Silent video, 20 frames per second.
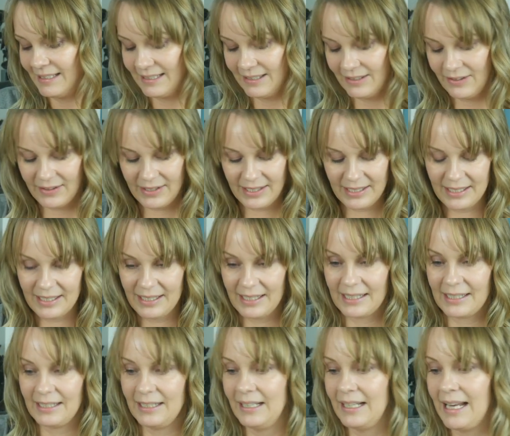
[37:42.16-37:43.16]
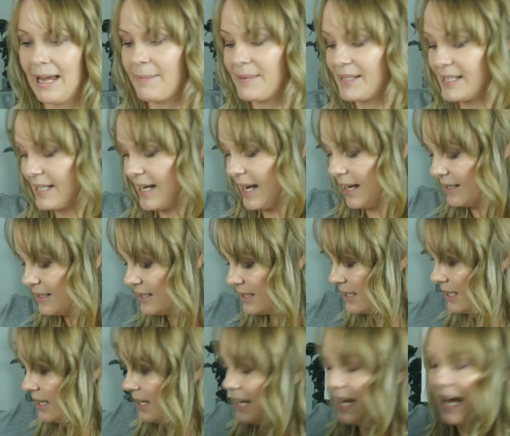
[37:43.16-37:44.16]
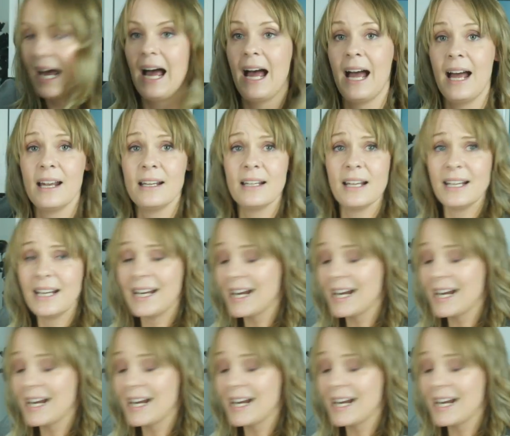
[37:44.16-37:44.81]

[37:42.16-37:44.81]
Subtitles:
other little lap stand. And then